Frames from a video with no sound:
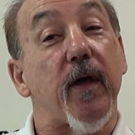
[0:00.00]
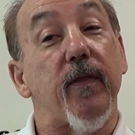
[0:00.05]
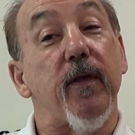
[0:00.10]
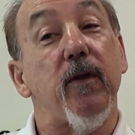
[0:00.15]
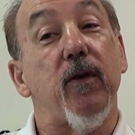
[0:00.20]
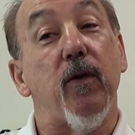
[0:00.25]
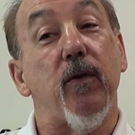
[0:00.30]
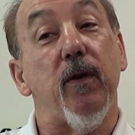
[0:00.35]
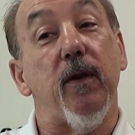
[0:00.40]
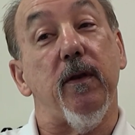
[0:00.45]
I
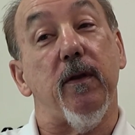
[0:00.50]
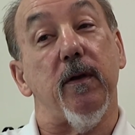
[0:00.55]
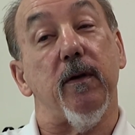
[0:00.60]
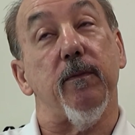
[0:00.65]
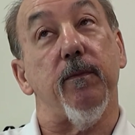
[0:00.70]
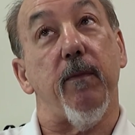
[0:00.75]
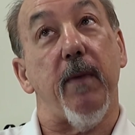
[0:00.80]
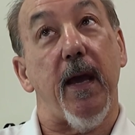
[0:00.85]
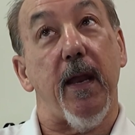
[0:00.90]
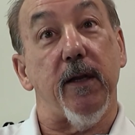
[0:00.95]
think you need
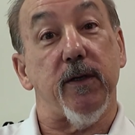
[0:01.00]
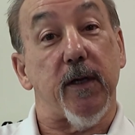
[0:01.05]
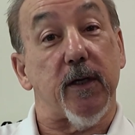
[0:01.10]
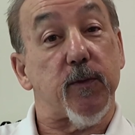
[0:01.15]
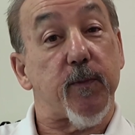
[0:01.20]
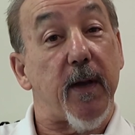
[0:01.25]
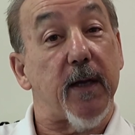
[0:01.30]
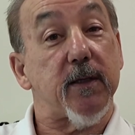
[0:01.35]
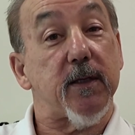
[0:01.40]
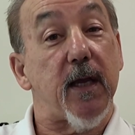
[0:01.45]
to manage
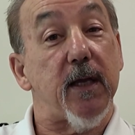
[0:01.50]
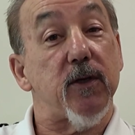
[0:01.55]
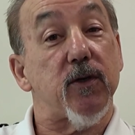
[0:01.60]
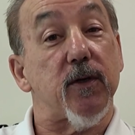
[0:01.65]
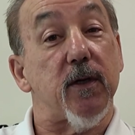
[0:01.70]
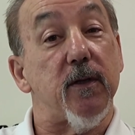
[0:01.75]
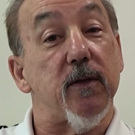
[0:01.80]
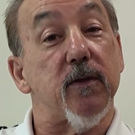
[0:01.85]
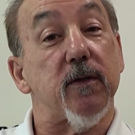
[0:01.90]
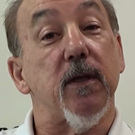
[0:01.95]

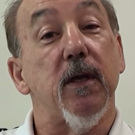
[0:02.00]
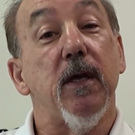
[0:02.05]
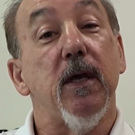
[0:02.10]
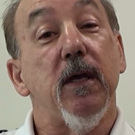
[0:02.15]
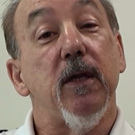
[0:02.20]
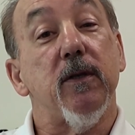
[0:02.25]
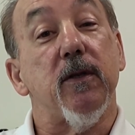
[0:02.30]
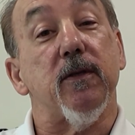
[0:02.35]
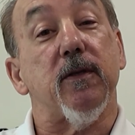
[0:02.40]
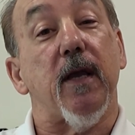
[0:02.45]
expectations
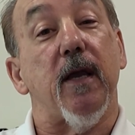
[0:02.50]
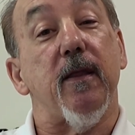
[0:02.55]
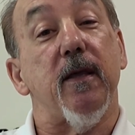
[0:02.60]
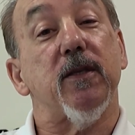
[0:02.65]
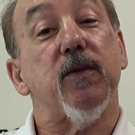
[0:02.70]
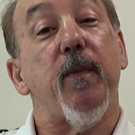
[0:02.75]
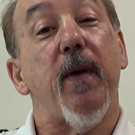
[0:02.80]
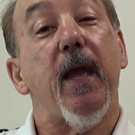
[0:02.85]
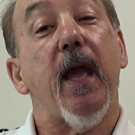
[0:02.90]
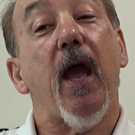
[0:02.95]
to say
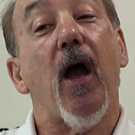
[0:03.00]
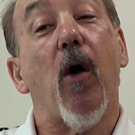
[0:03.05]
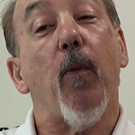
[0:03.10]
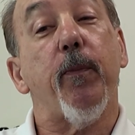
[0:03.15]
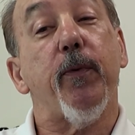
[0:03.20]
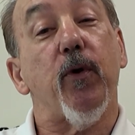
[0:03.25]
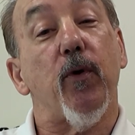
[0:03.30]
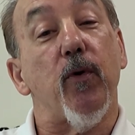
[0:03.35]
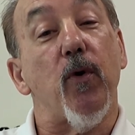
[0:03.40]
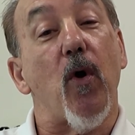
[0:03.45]
this may
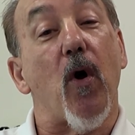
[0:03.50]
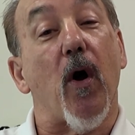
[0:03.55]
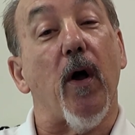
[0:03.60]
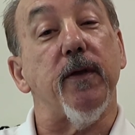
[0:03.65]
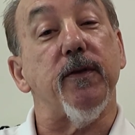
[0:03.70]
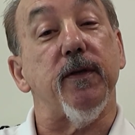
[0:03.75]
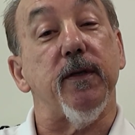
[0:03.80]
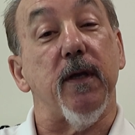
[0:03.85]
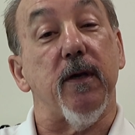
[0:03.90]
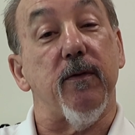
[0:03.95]
help your
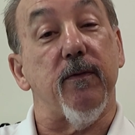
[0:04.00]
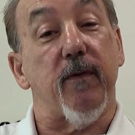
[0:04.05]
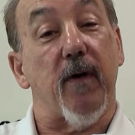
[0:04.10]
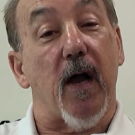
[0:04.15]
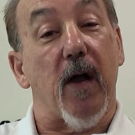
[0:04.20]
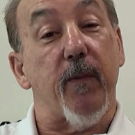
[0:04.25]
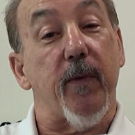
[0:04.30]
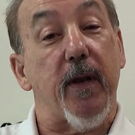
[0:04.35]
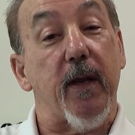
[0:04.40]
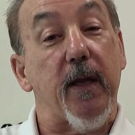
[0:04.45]
nausea and
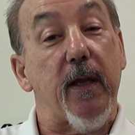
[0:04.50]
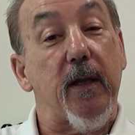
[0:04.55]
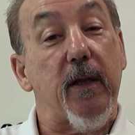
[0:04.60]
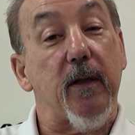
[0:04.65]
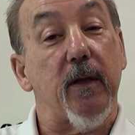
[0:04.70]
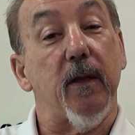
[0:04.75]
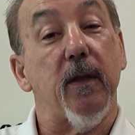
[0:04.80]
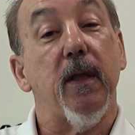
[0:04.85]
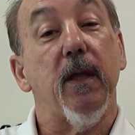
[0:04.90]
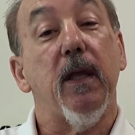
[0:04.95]

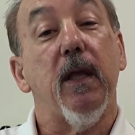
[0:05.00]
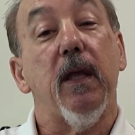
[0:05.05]
vomiting.